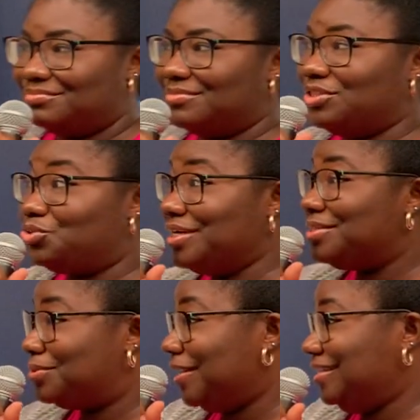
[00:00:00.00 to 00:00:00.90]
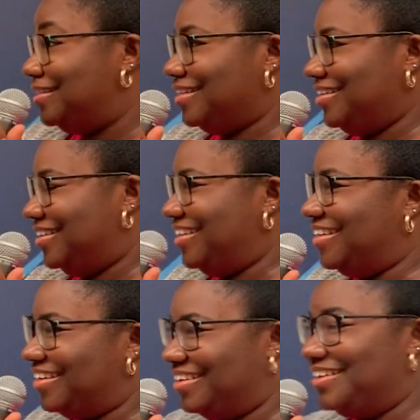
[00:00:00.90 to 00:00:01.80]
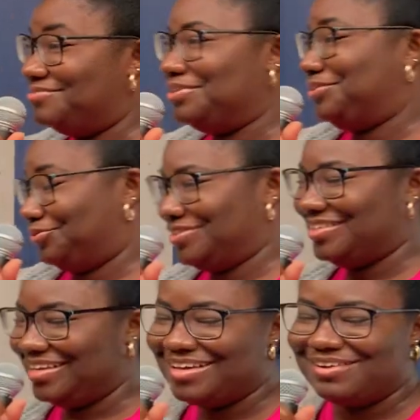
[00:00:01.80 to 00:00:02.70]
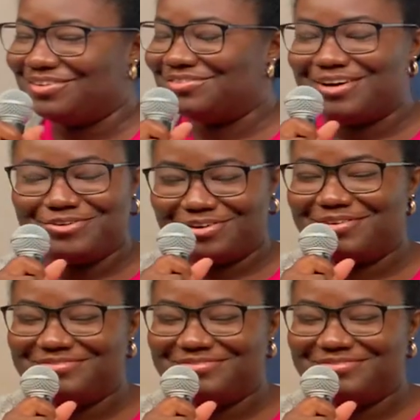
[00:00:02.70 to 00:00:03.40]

In 2020, which was the year of